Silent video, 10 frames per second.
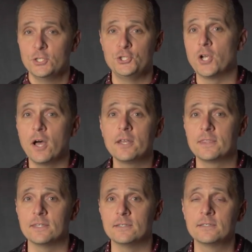
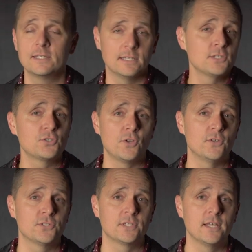Jonathan, King
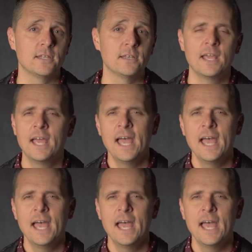Saul's son,